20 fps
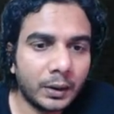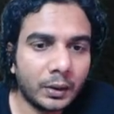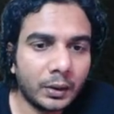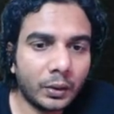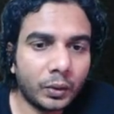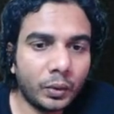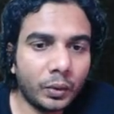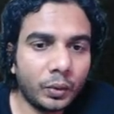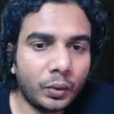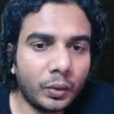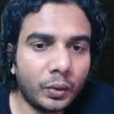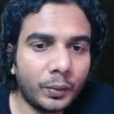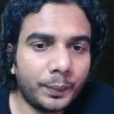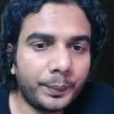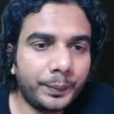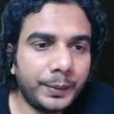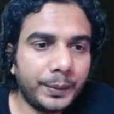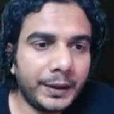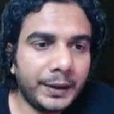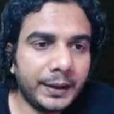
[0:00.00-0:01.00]

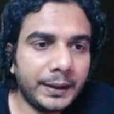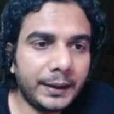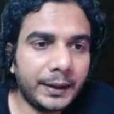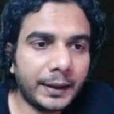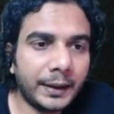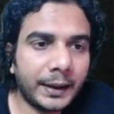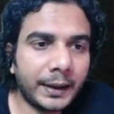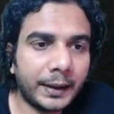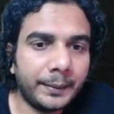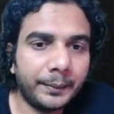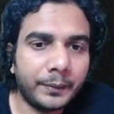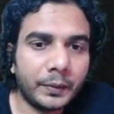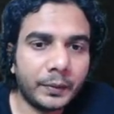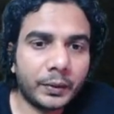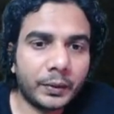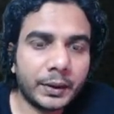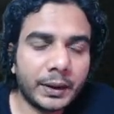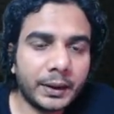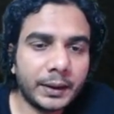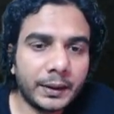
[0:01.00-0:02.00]
OPM,
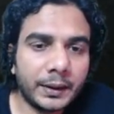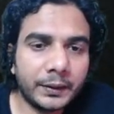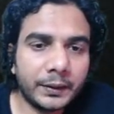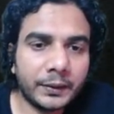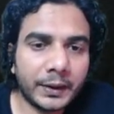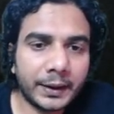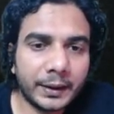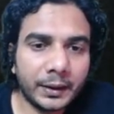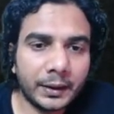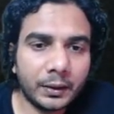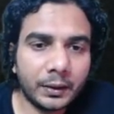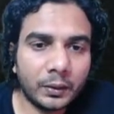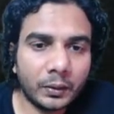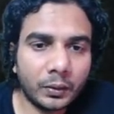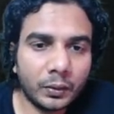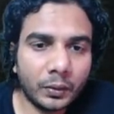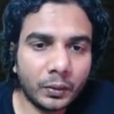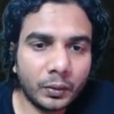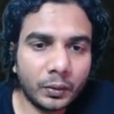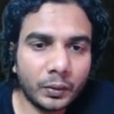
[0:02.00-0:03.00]
okay, in triangle
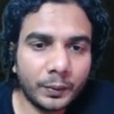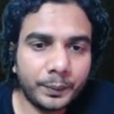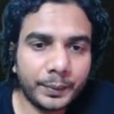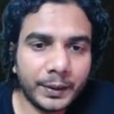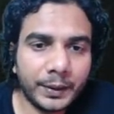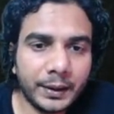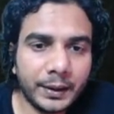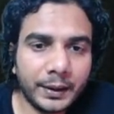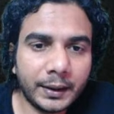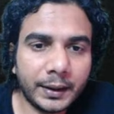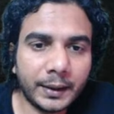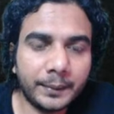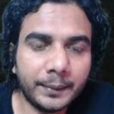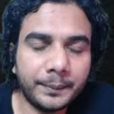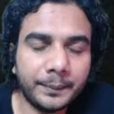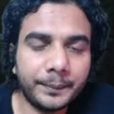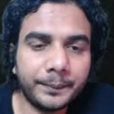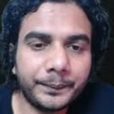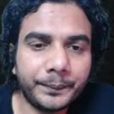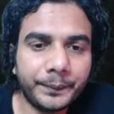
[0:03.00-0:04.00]
OPM,
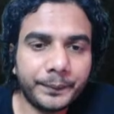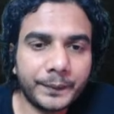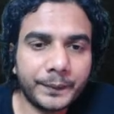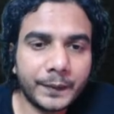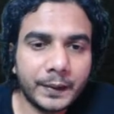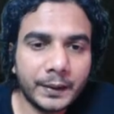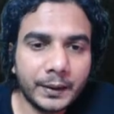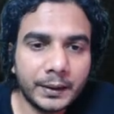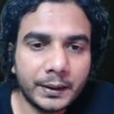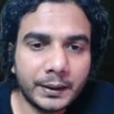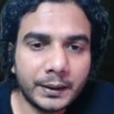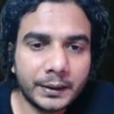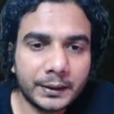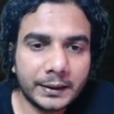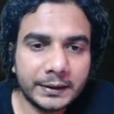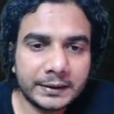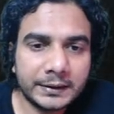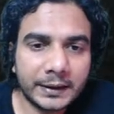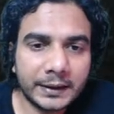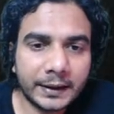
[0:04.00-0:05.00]

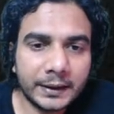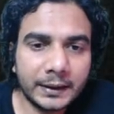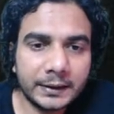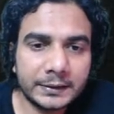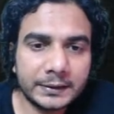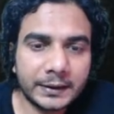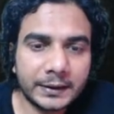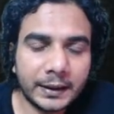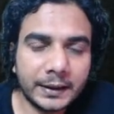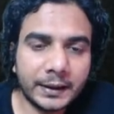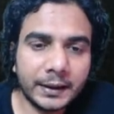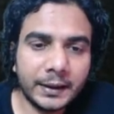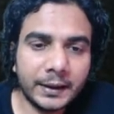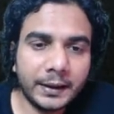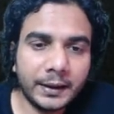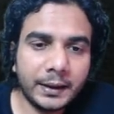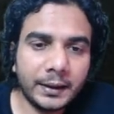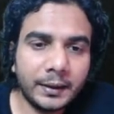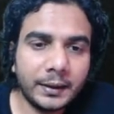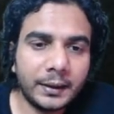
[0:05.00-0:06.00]
this angle is 90
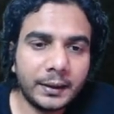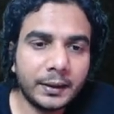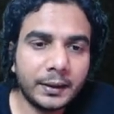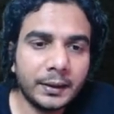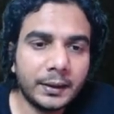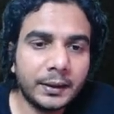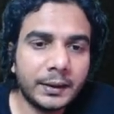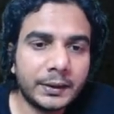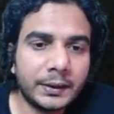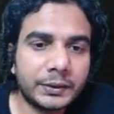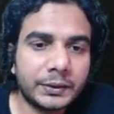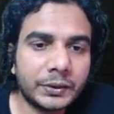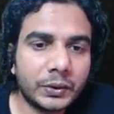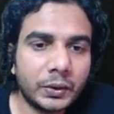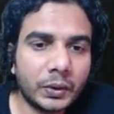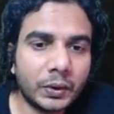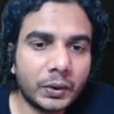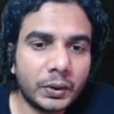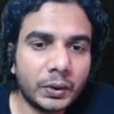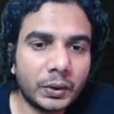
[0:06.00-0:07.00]
degree.
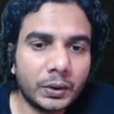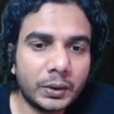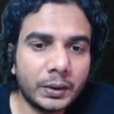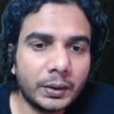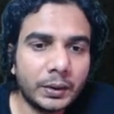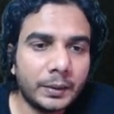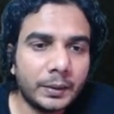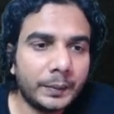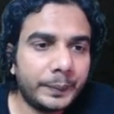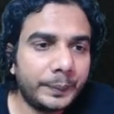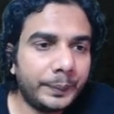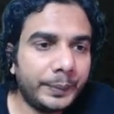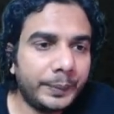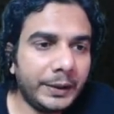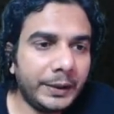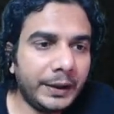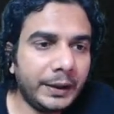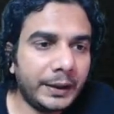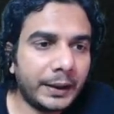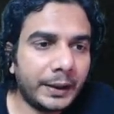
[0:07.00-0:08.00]
So
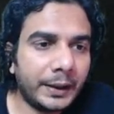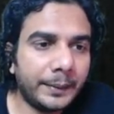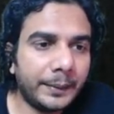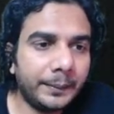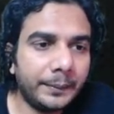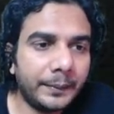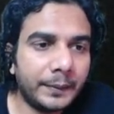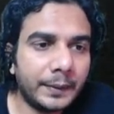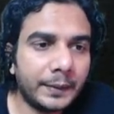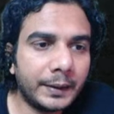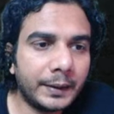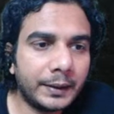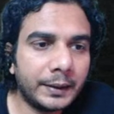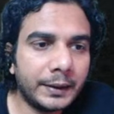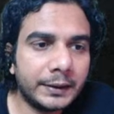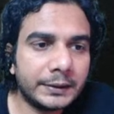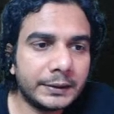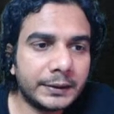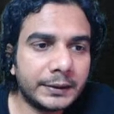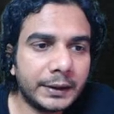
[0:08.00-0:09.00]
PM
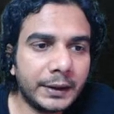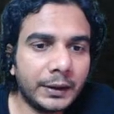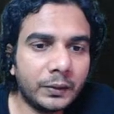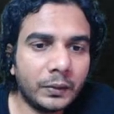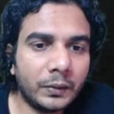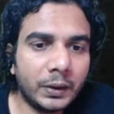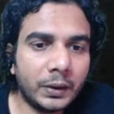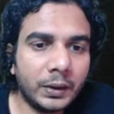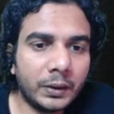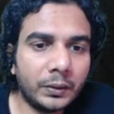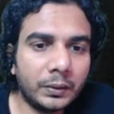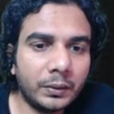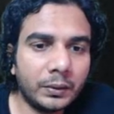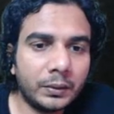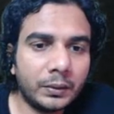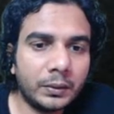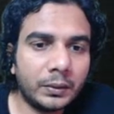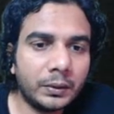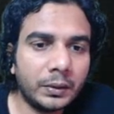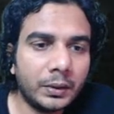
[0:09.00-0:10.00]
is equal to
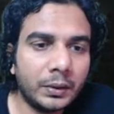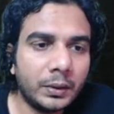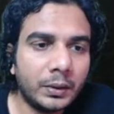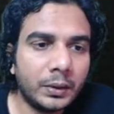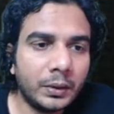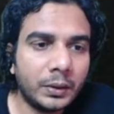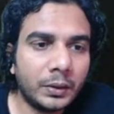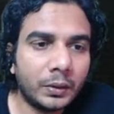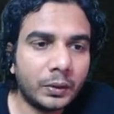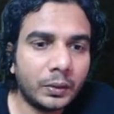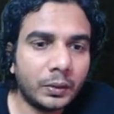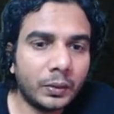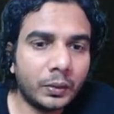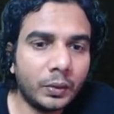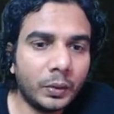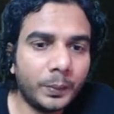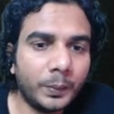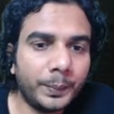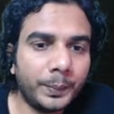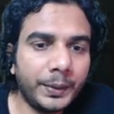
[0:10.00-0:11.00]

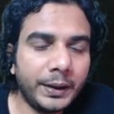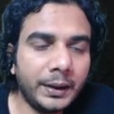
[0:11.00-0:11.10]
OP,